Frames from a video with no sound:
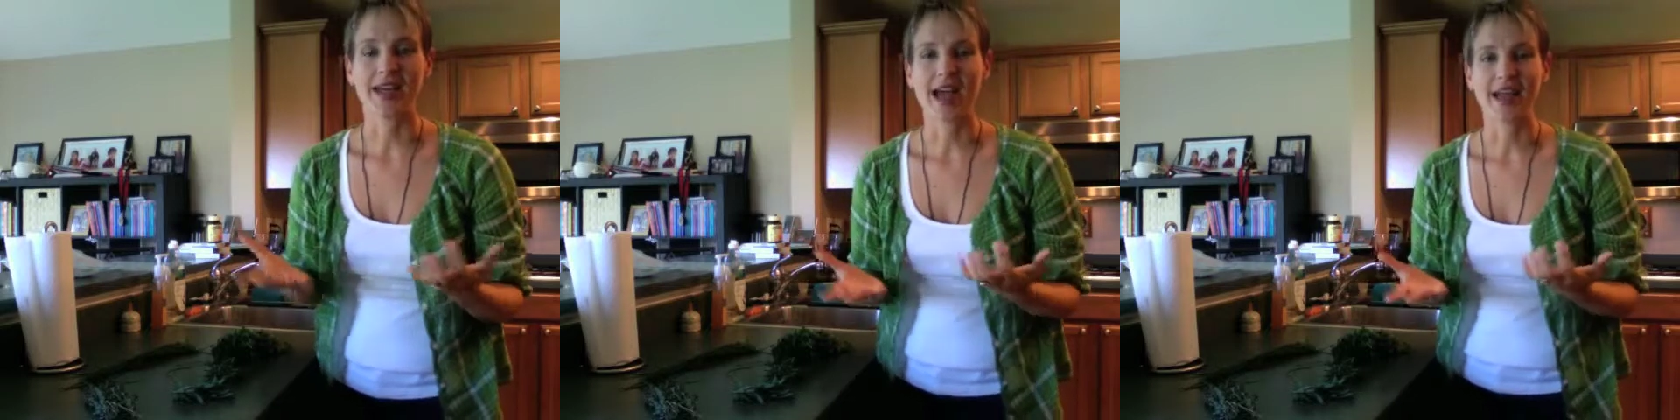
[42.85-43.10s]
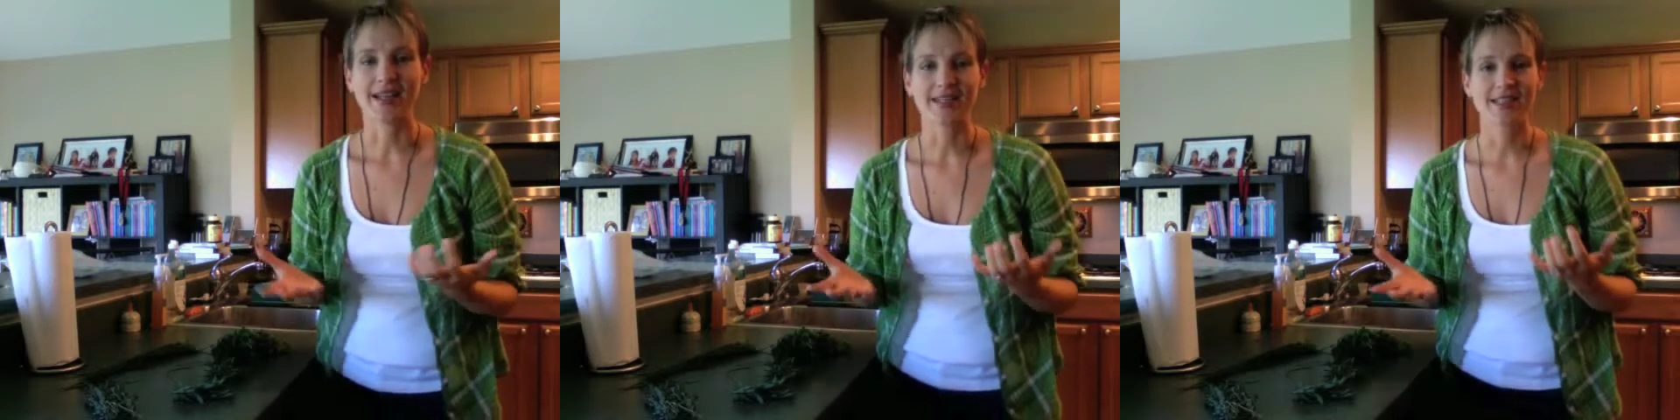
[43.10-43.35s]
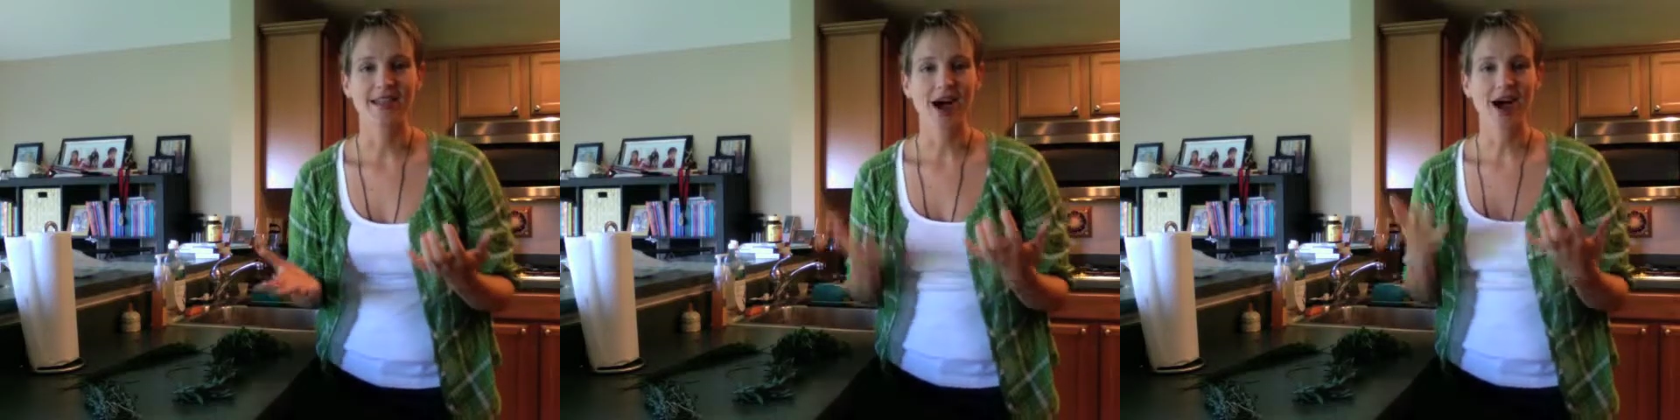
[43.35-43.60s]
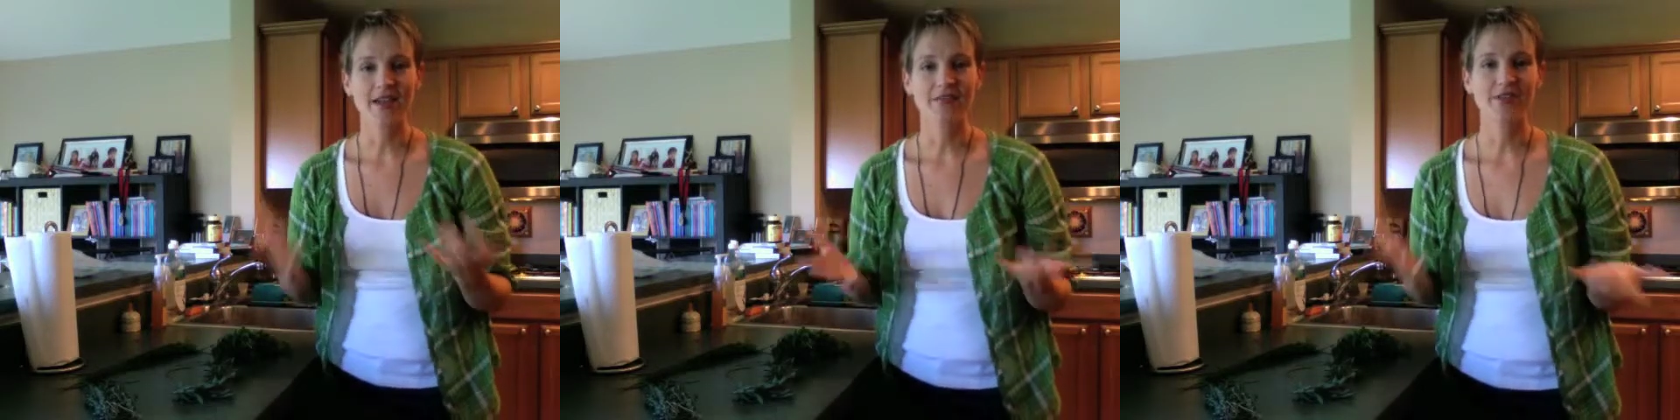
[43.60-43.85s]
And
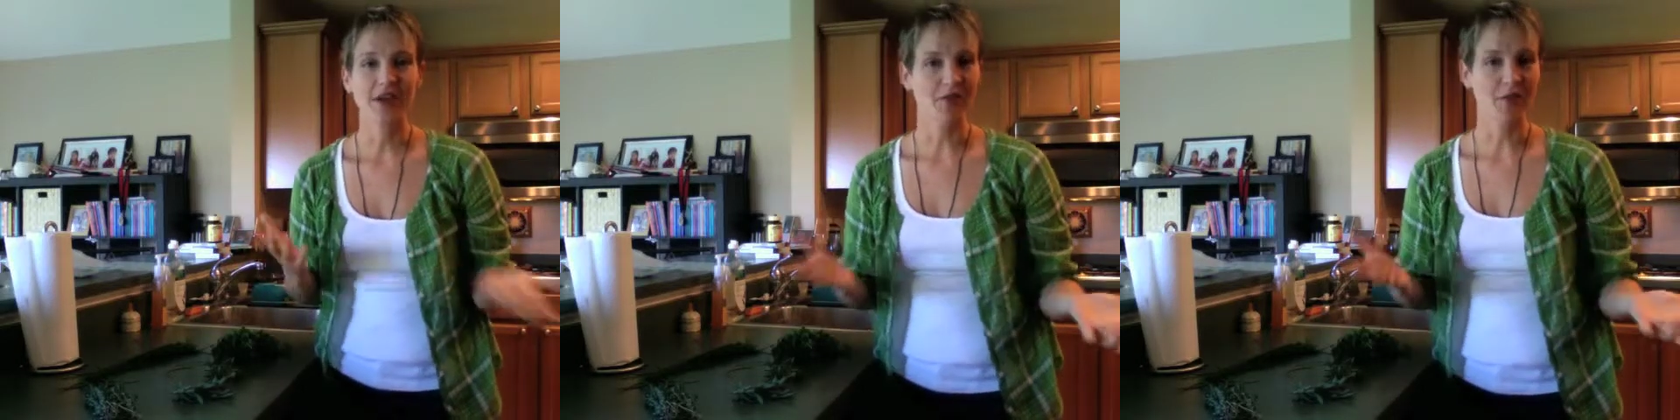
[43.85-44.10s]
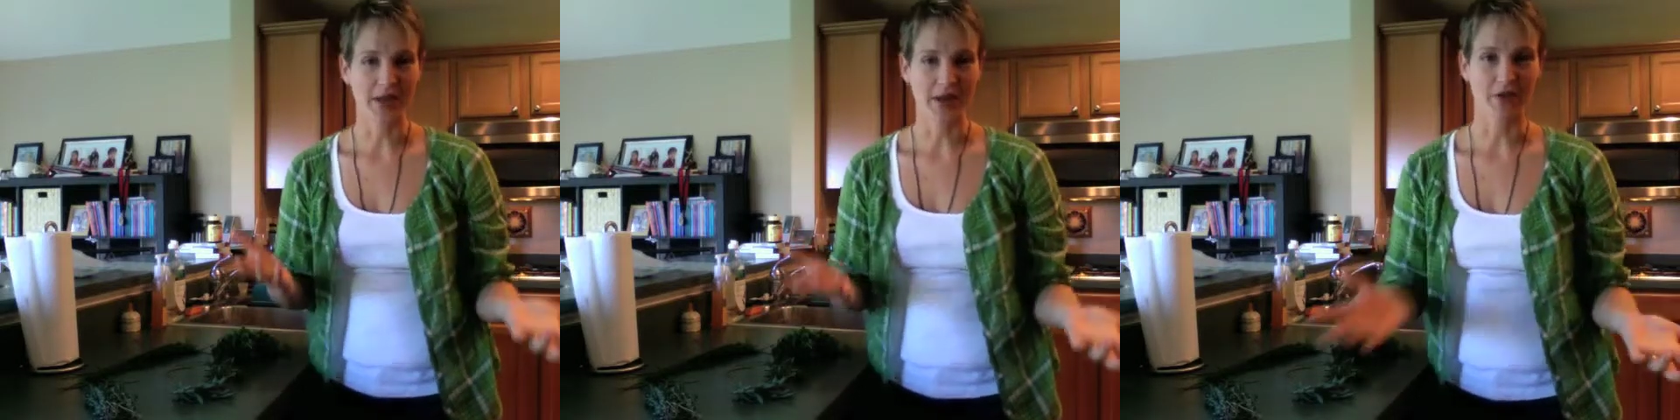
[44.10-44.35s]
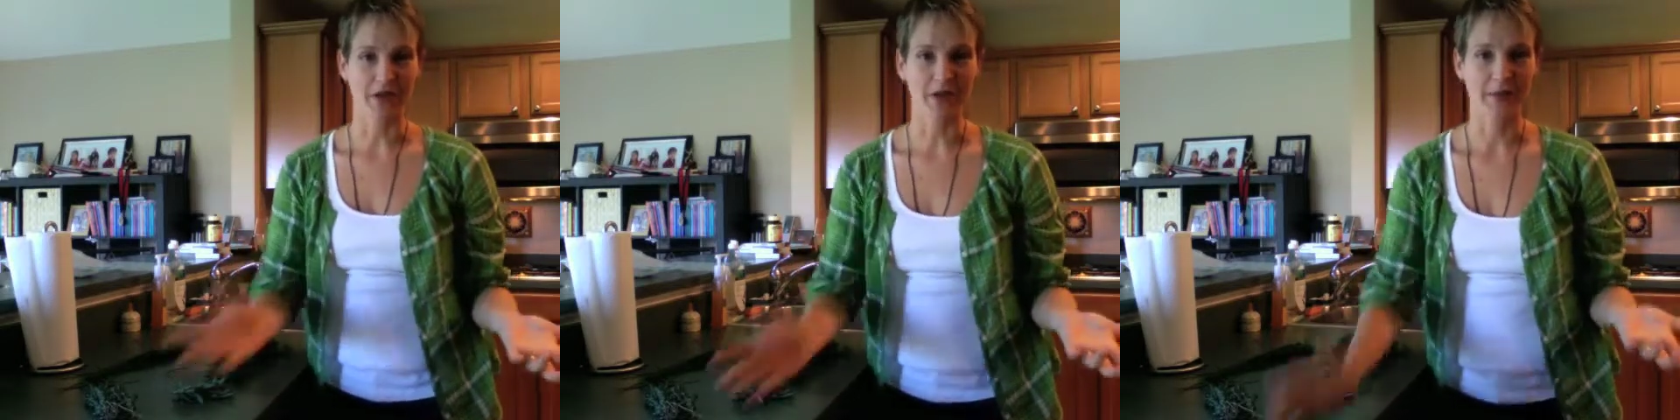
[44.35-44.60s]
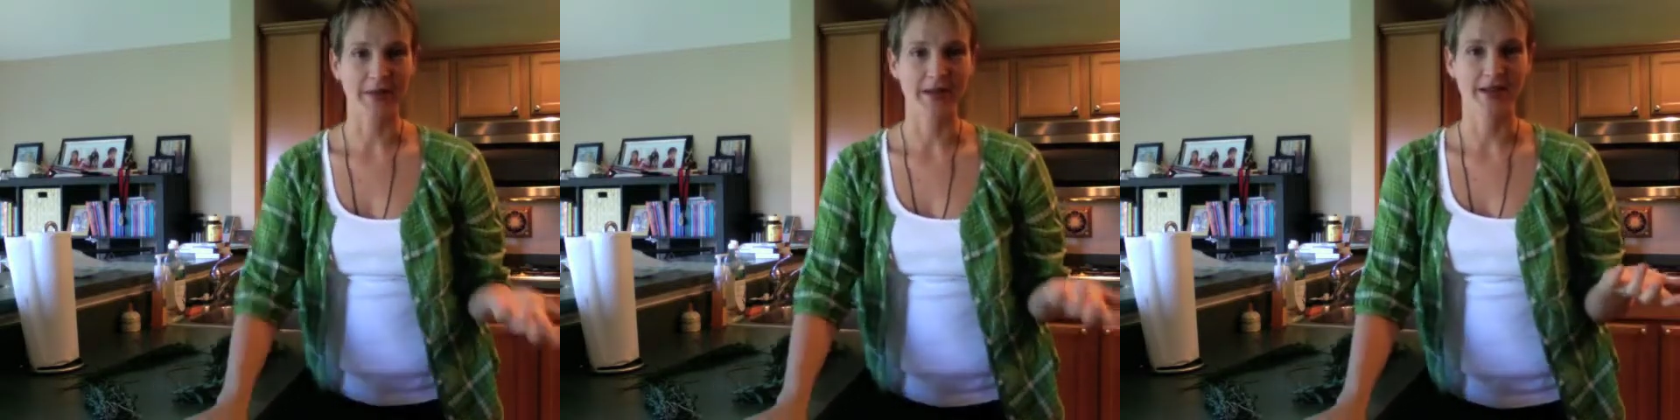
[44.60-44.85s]
I've never been a really
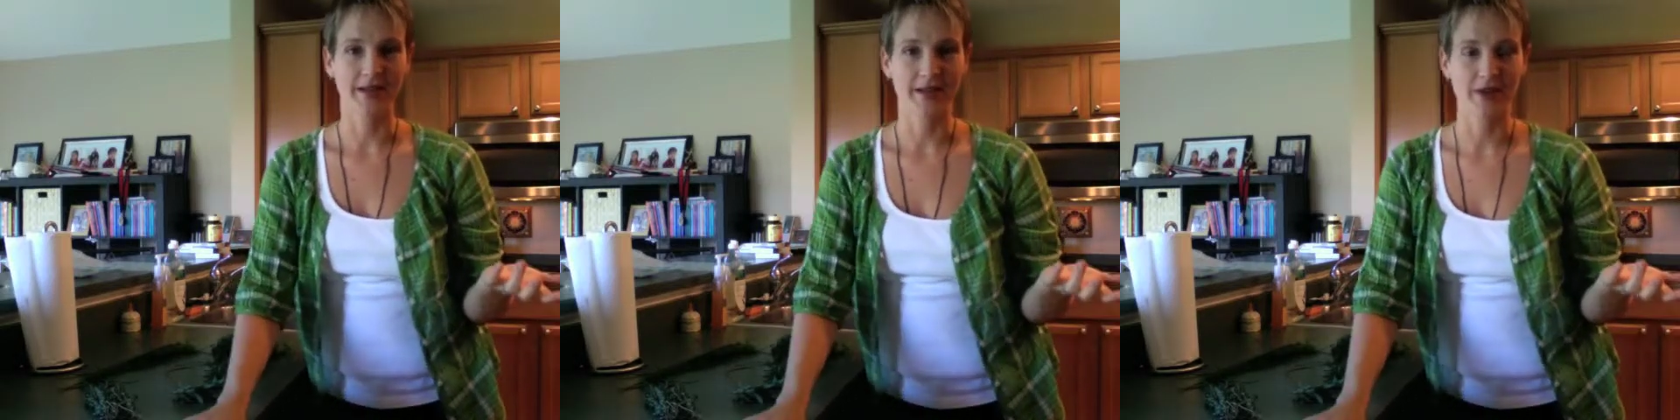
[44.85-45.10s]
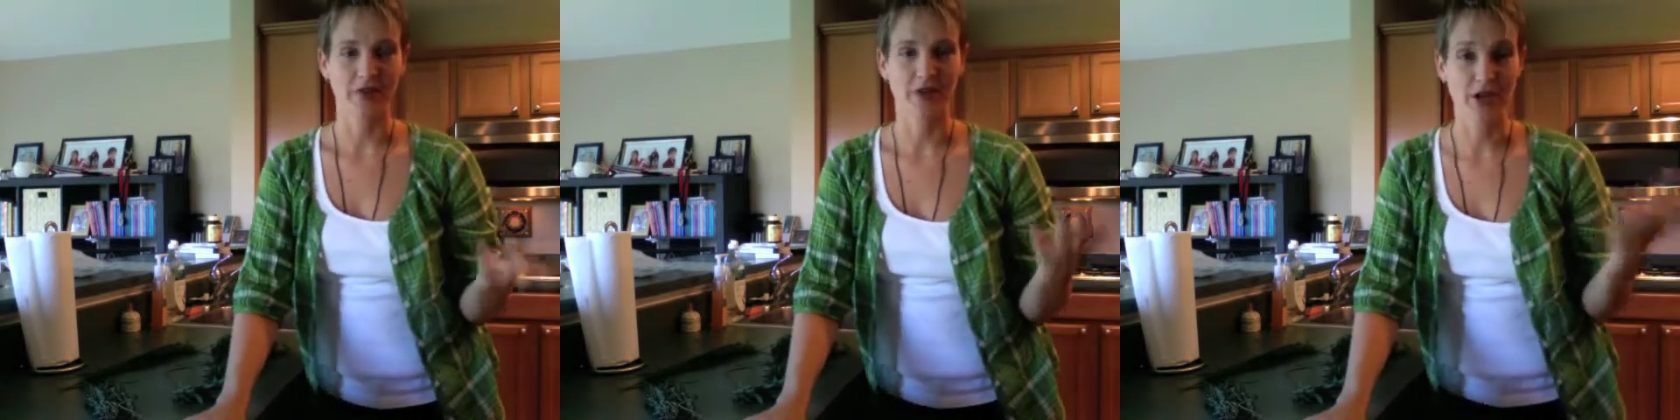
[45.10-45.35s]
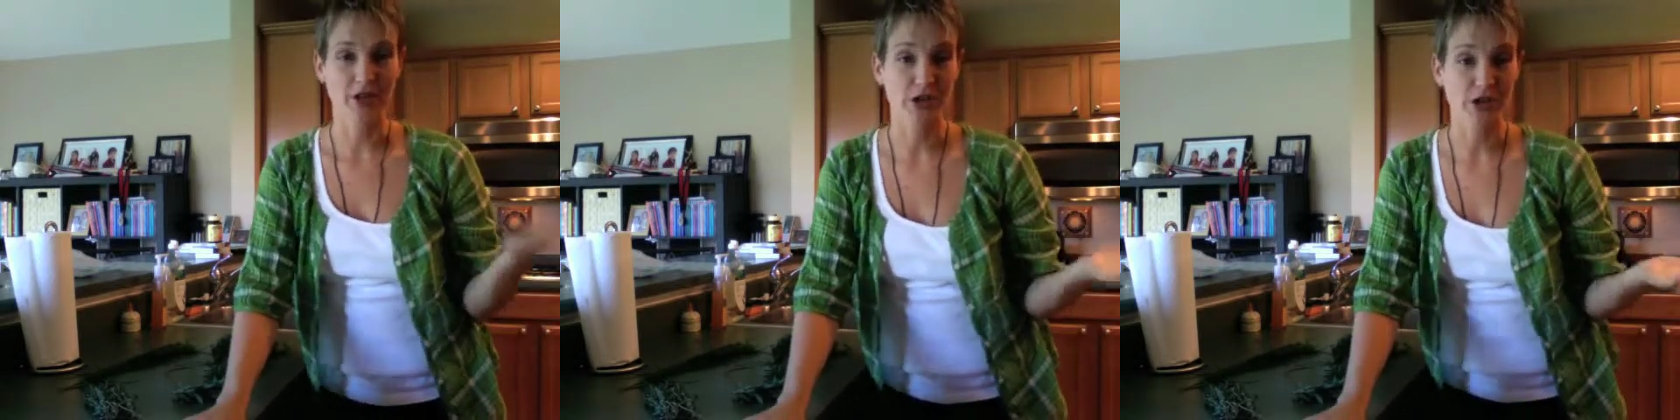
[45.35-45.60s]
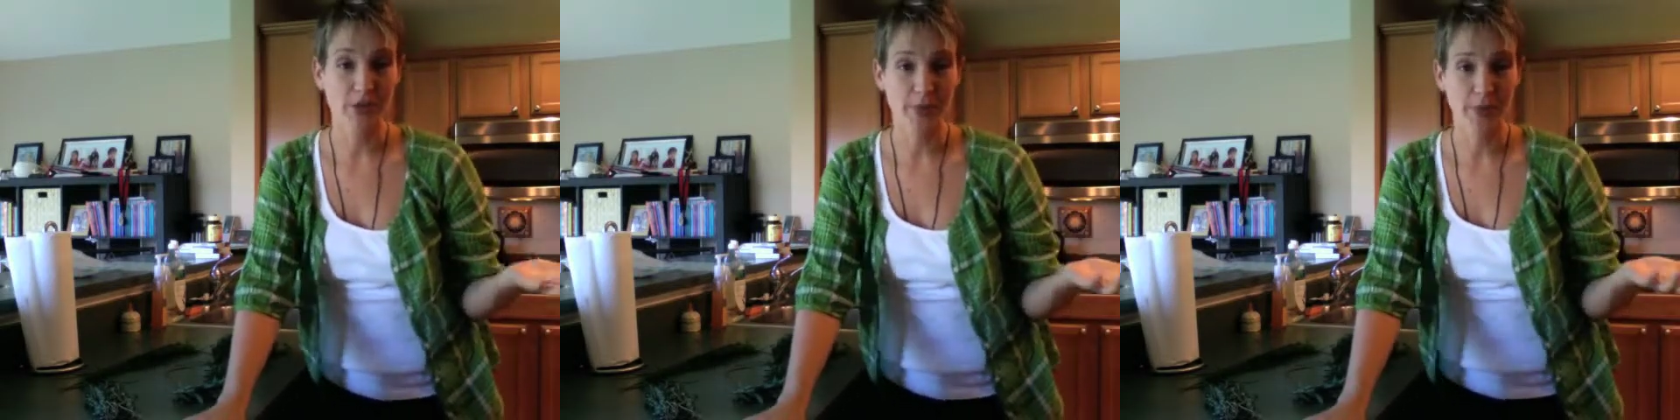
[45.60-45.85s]
big fresh
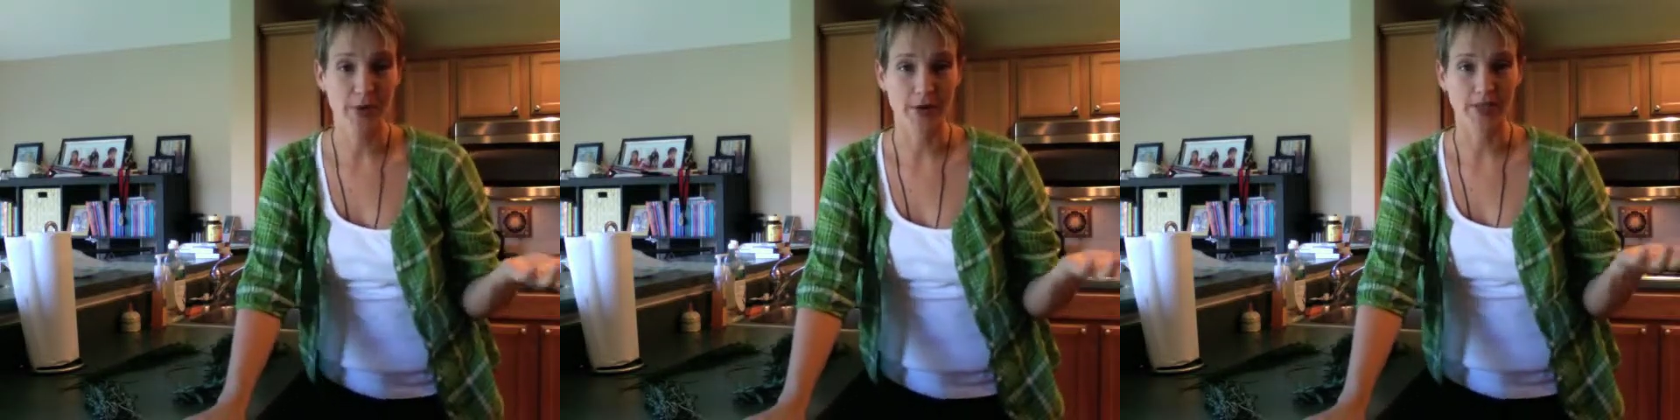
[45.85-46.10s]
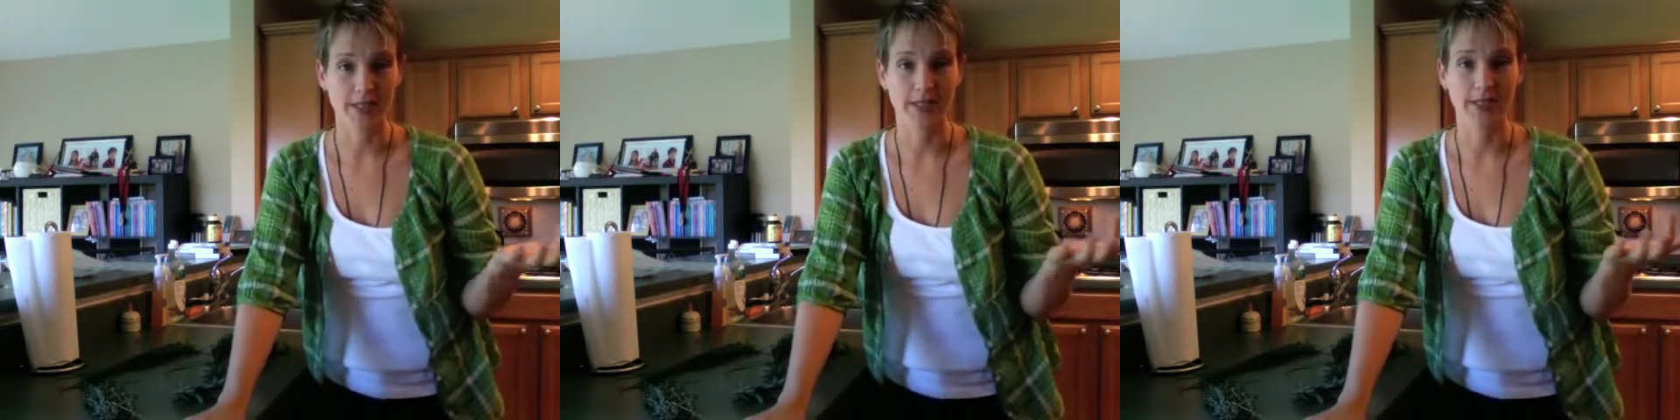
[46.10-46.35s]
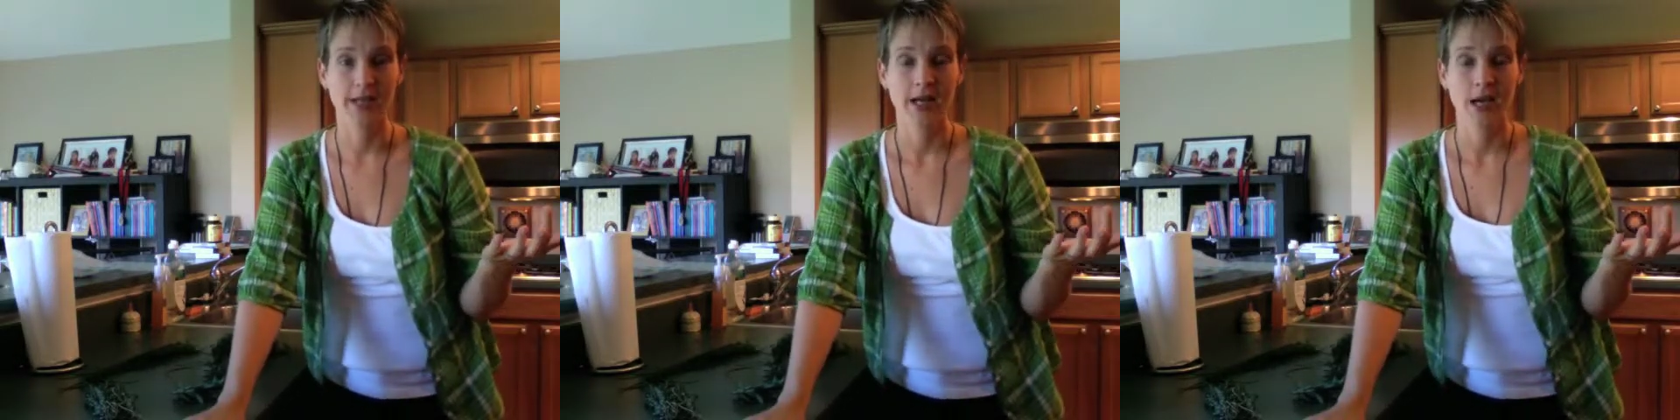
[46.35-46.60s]
herb person.